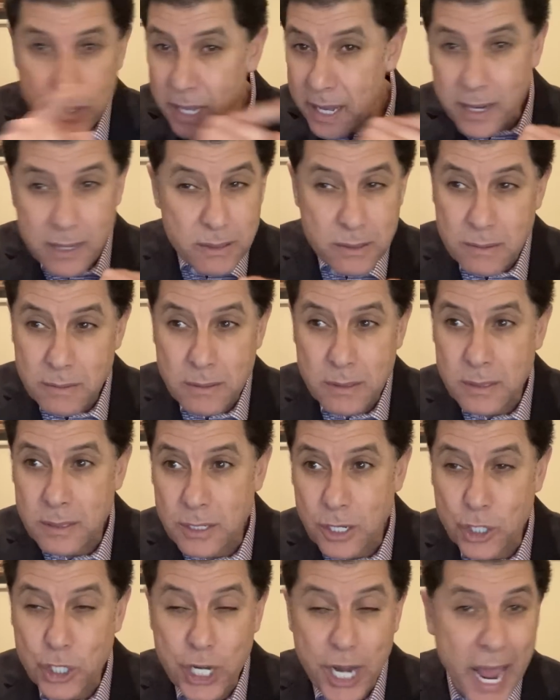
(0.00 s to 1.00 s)
there on
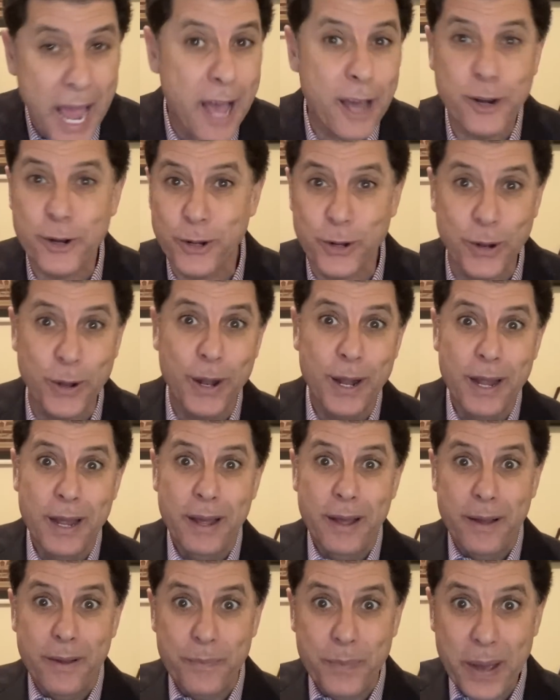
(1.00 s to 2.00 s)
the channel
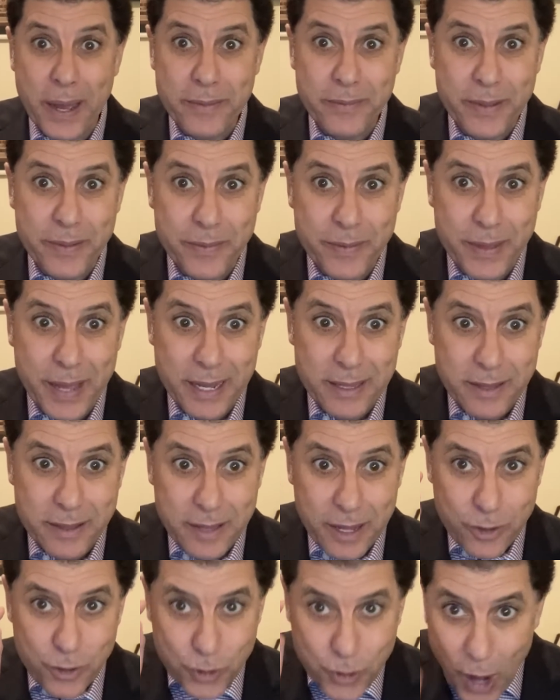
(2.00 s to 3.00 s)
that
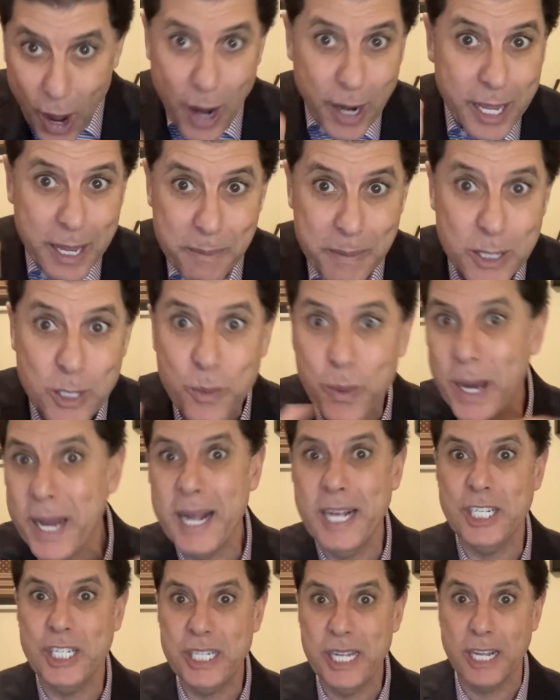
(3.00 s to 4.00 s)
document what
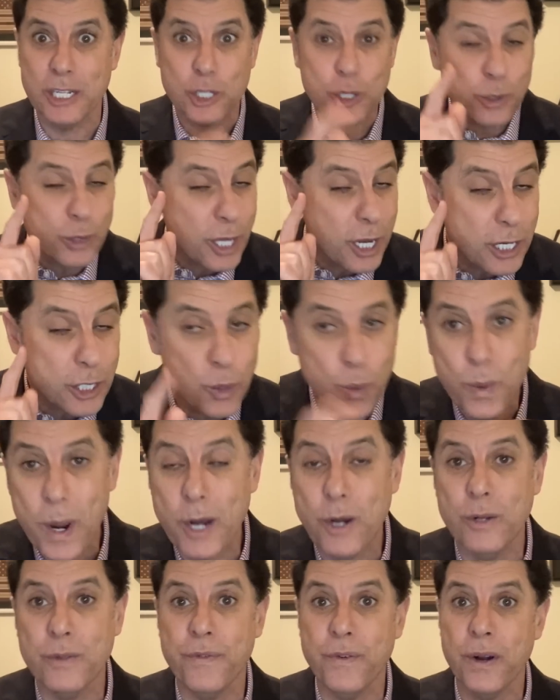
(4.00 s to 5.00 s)
I said. So there is a
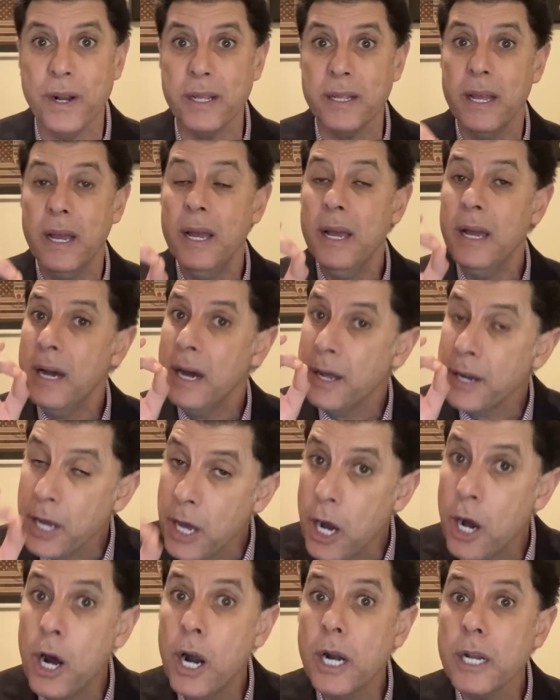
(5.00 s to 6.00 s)
record for it. And I
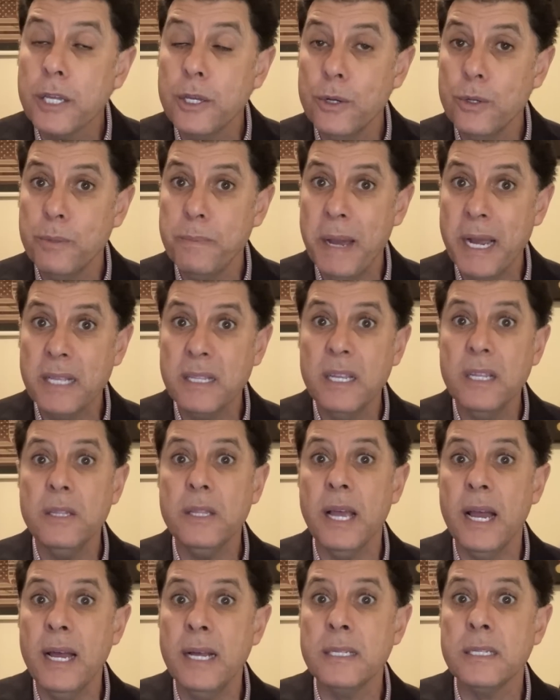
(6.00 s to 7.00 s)
argued back then
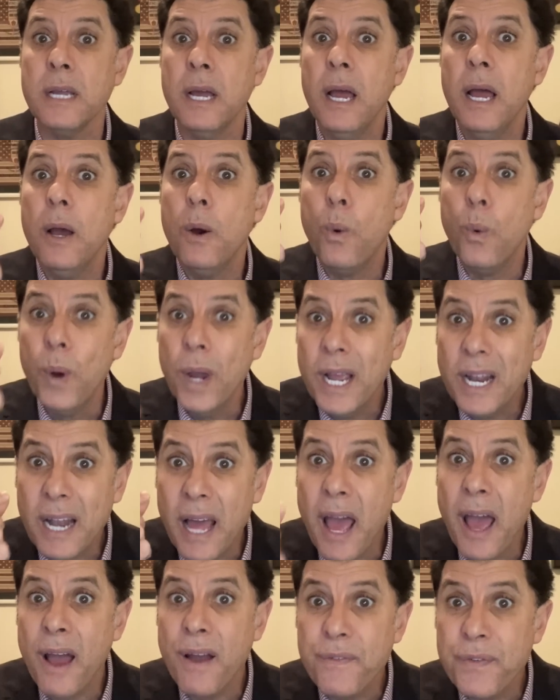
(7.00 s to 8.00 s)
that will
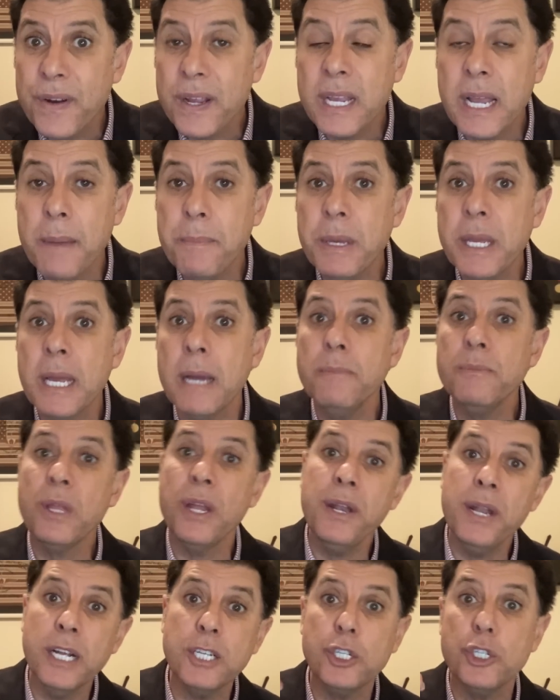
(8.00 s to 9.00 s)
Africa become
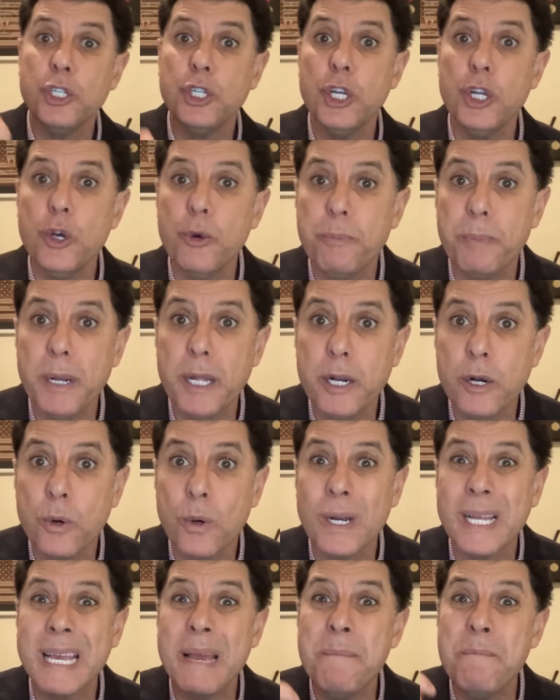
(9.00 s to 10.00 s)
the next
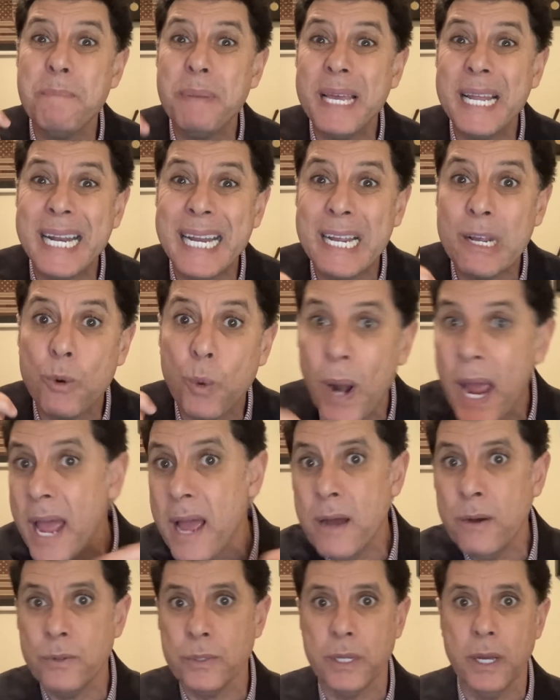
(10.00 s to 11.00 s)
geopolitical competing
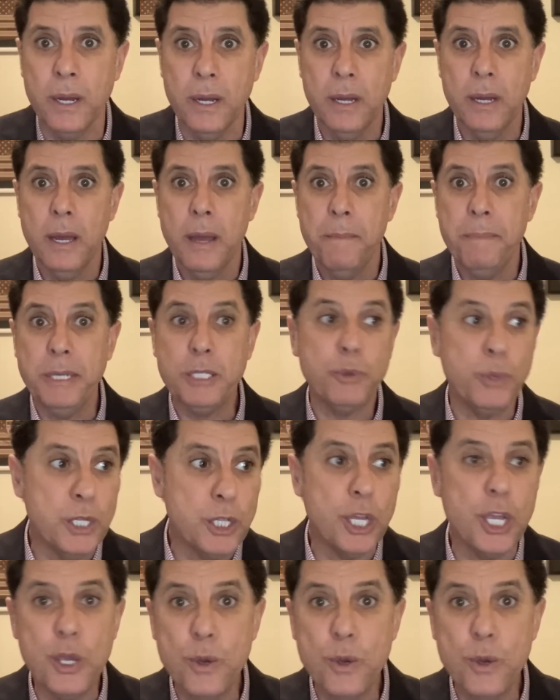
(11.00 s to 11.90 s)
ground between the